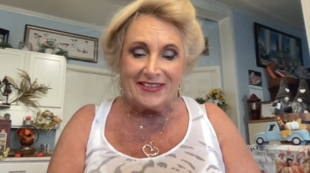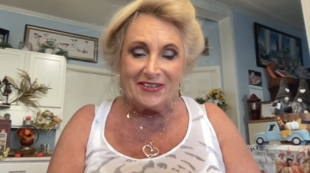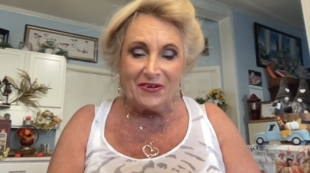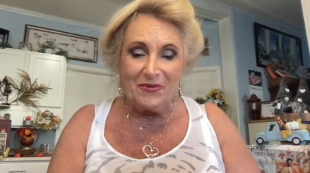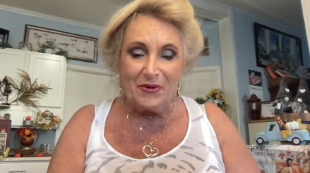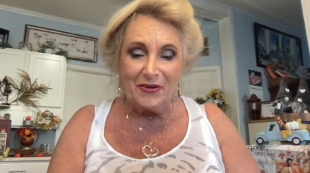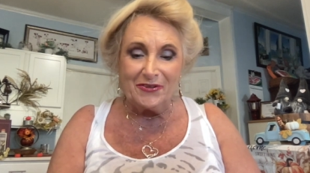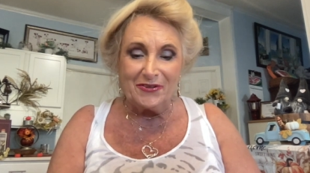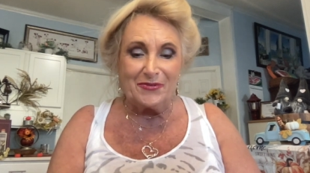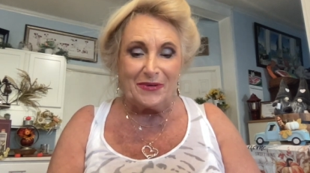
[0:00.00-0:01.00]
show the
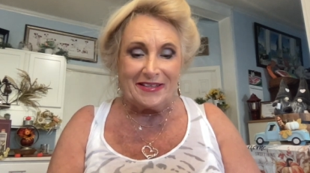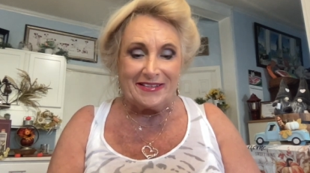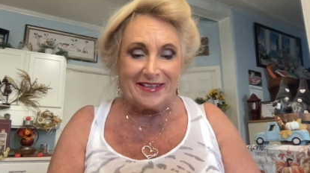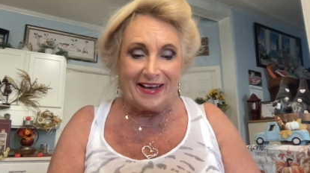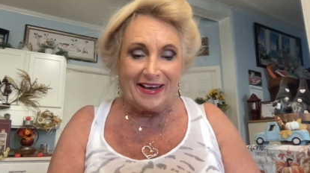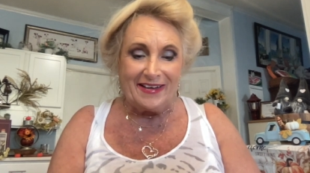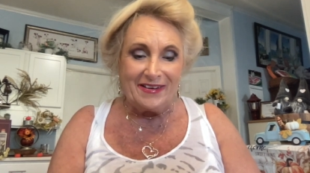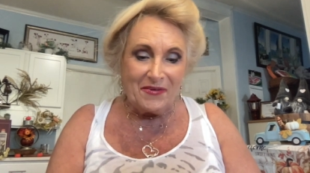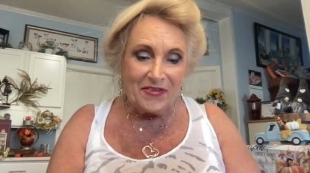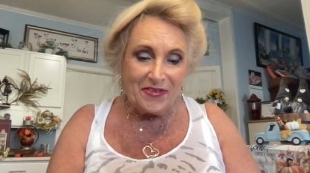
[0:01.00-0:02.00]
world your sweet
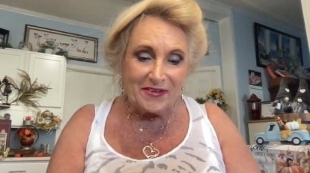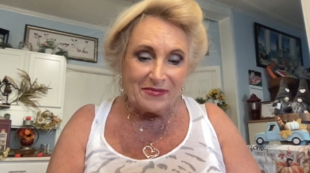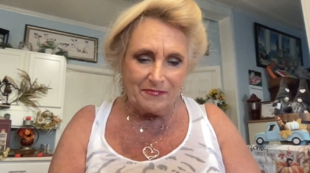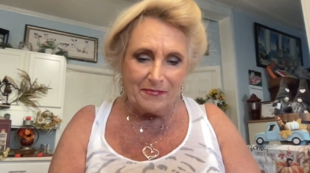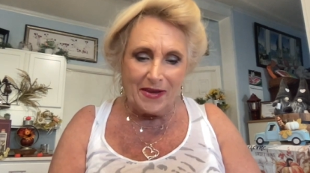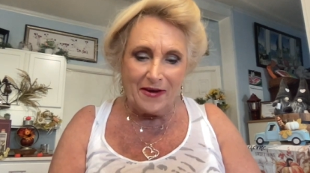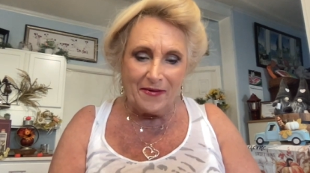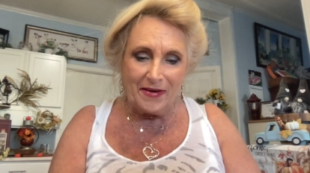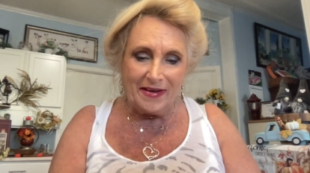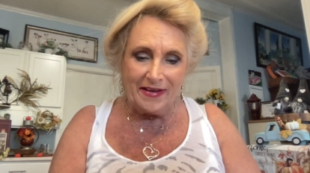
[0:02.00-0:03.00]
side with this
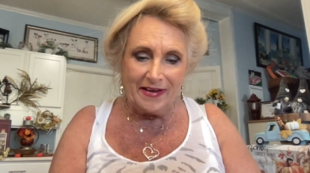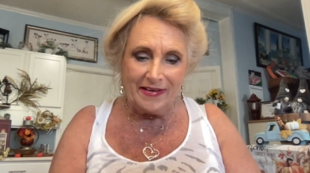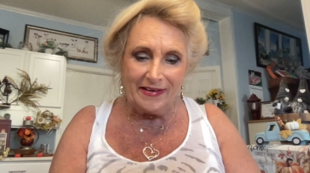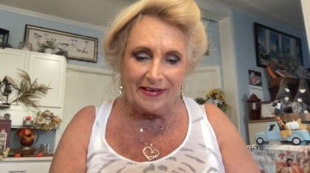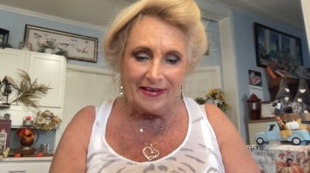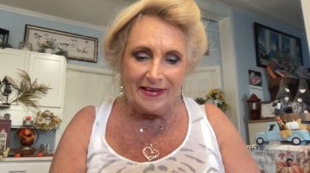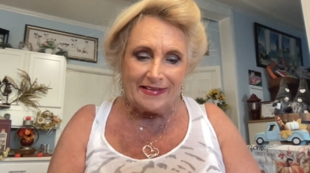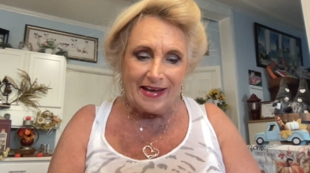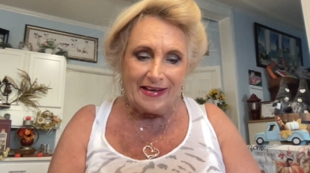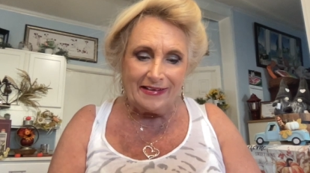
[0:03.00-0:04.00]
very cuddly
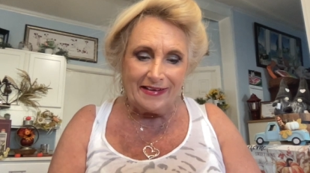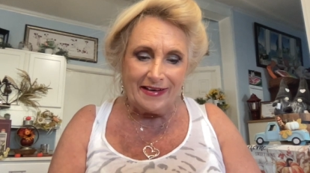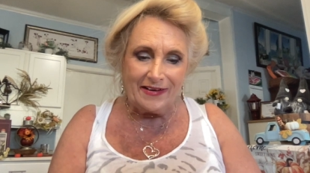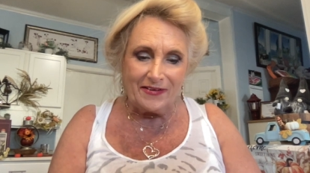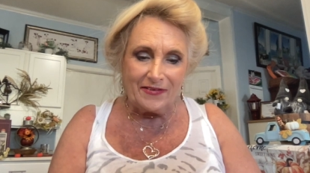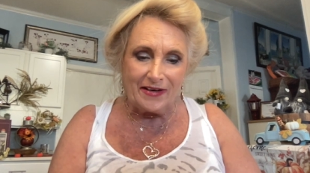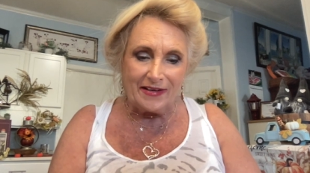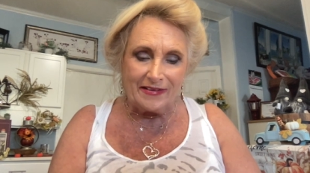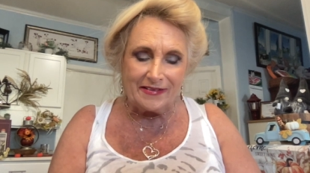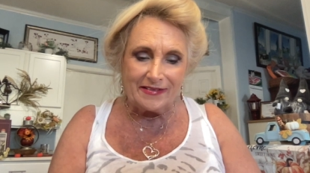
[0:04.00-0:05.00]
dangly
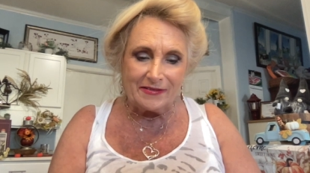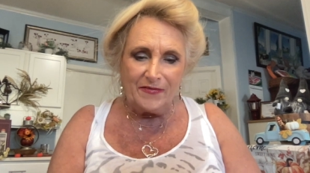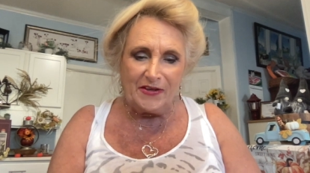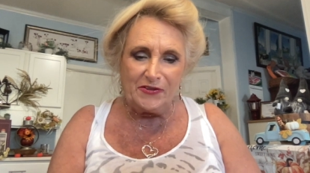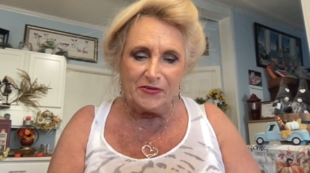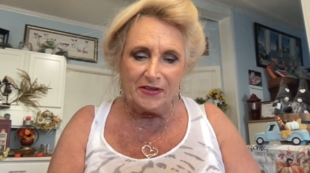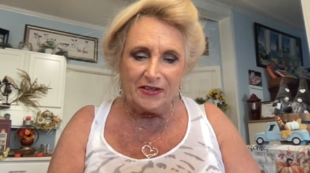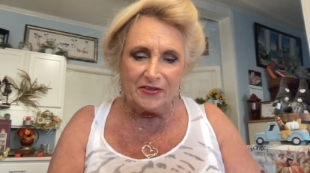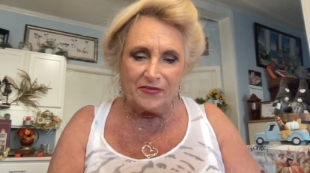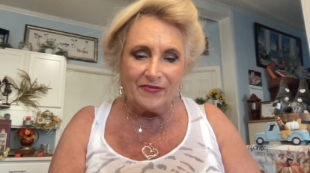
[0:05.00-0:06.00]
earrings
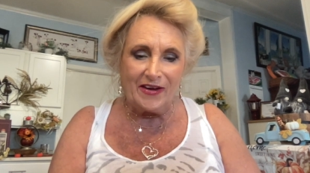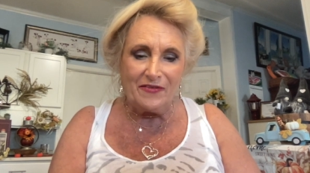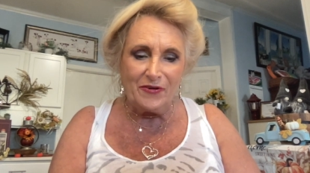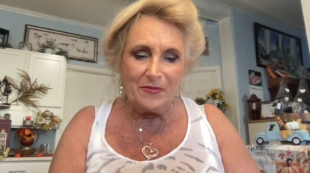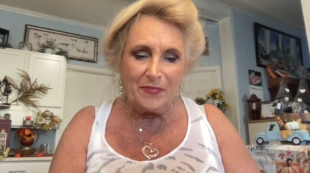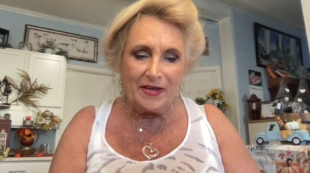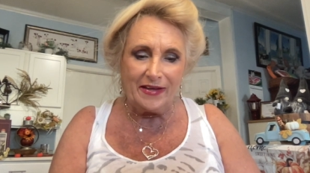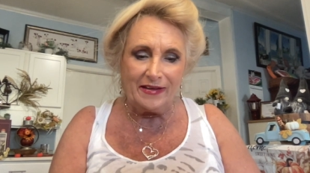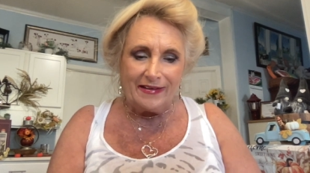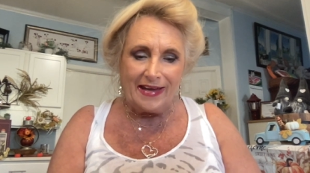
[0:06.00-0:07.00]
featuring your favorite
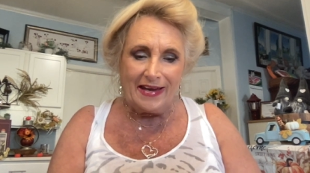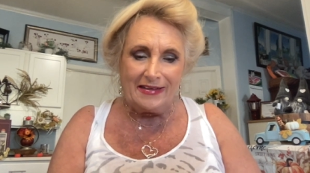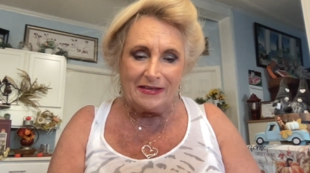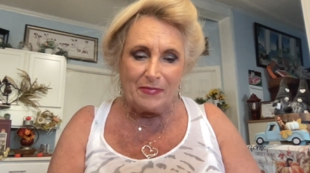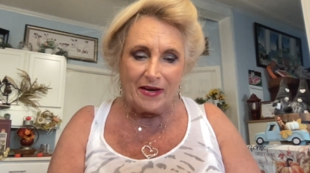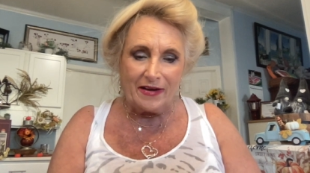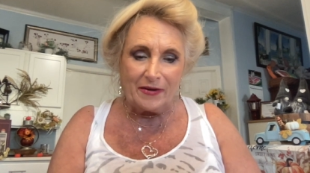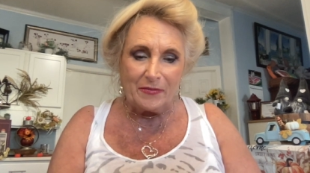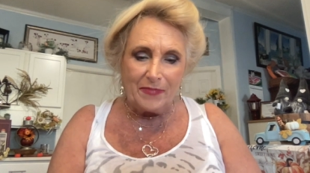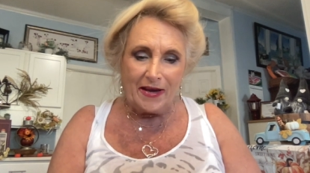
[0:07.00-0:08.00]
pink candy
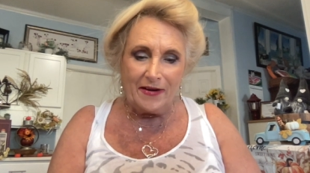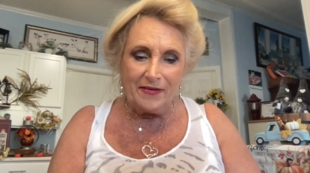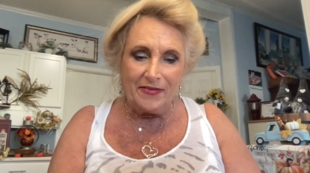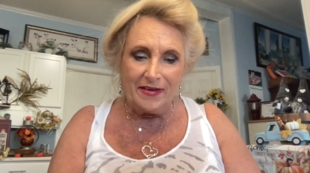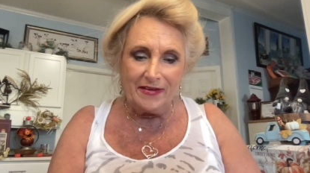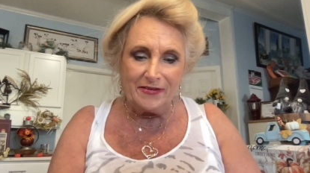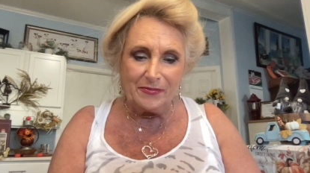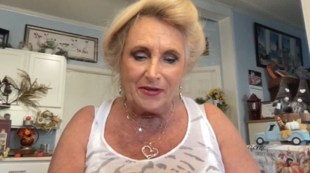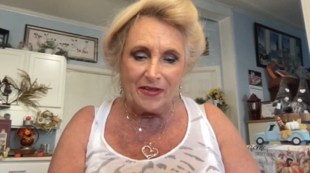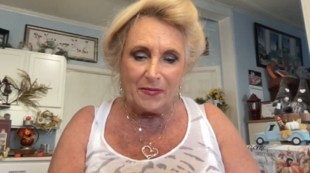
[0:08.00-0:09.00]
bear. Pair these
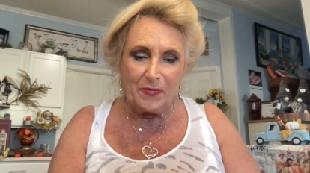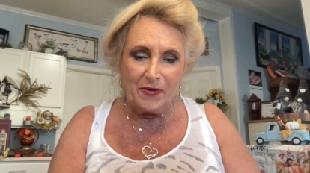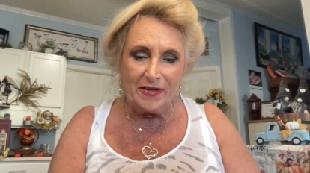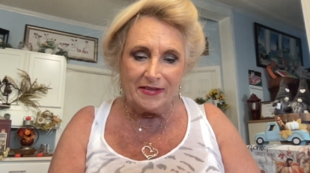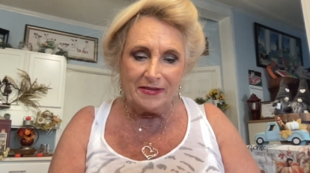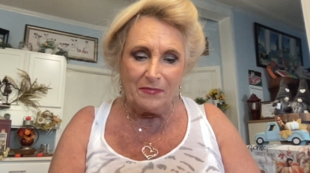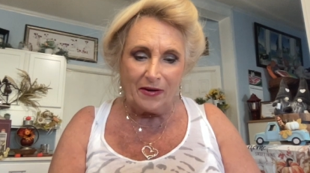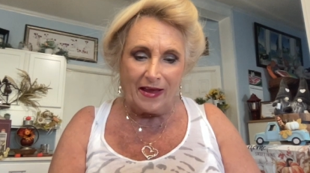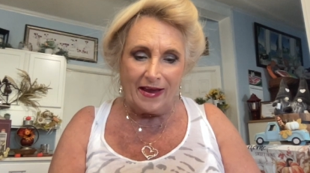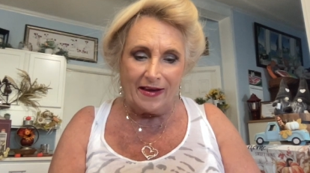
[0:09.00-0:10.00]
with a printed
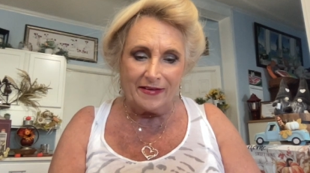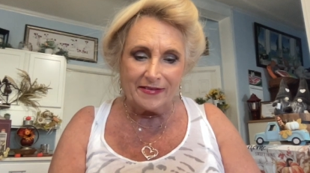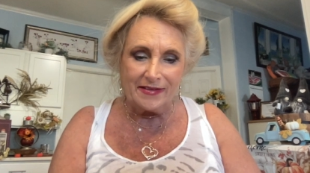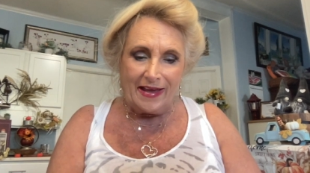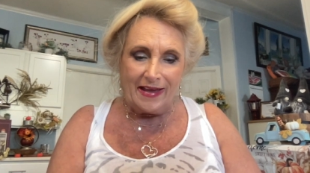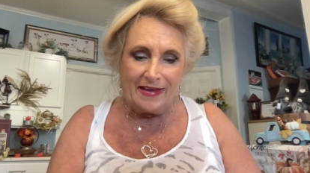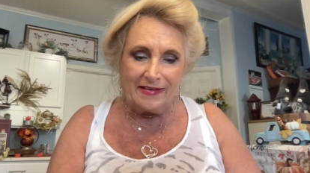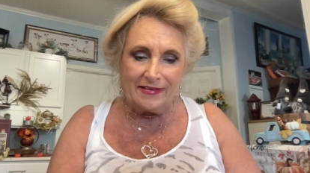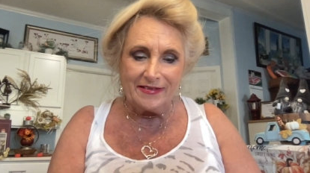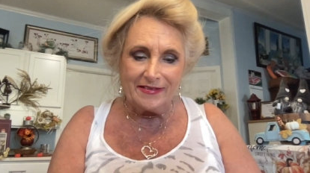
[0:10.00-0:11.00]
blouse
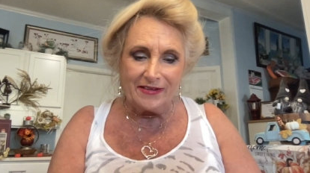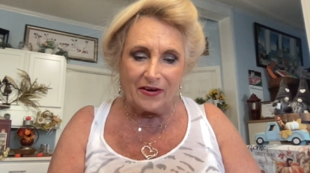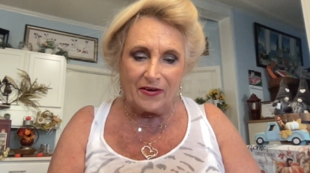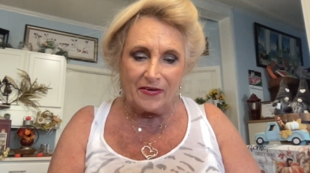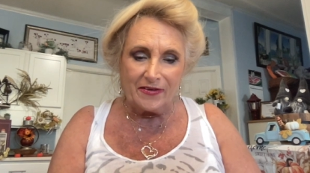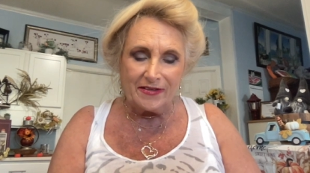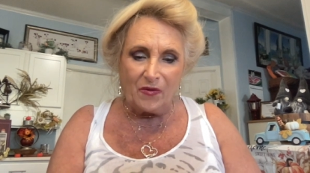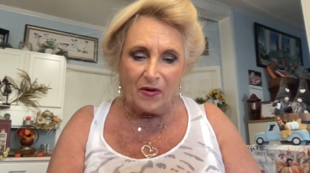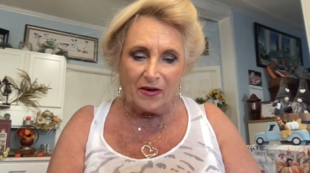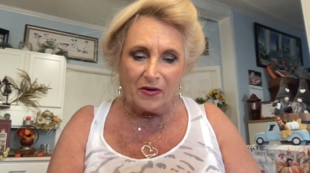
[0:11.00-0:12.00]
and skirt
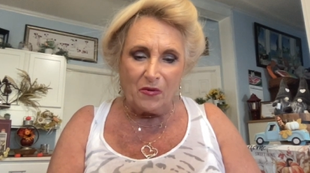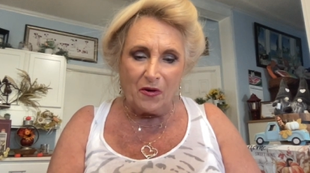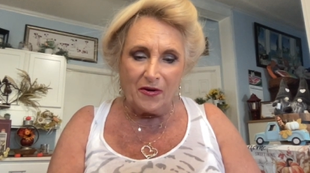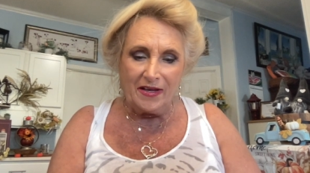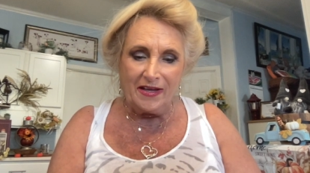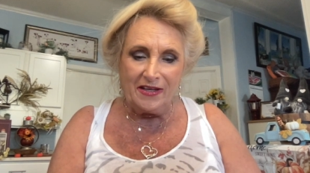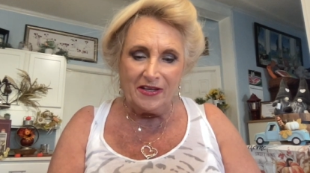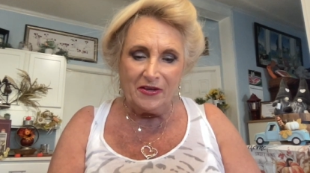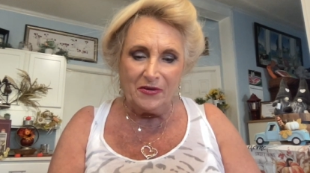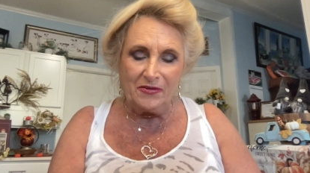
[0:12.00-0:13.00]
for a quirky,
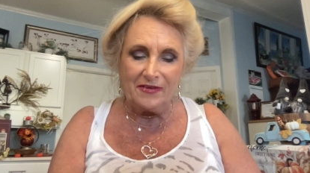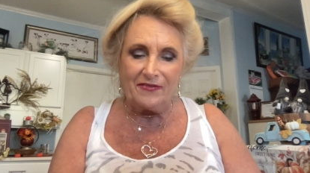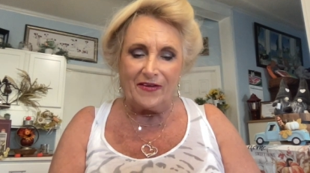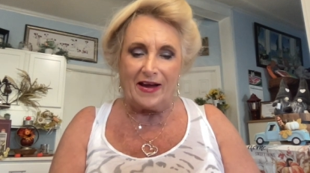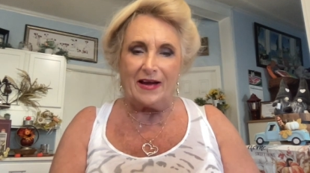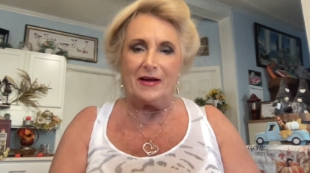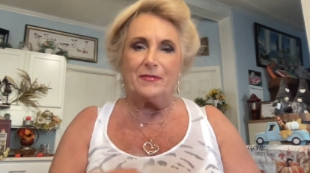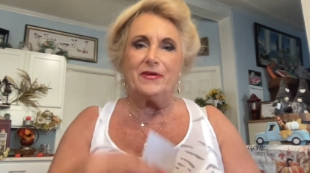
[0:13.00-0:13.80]
cute vibe.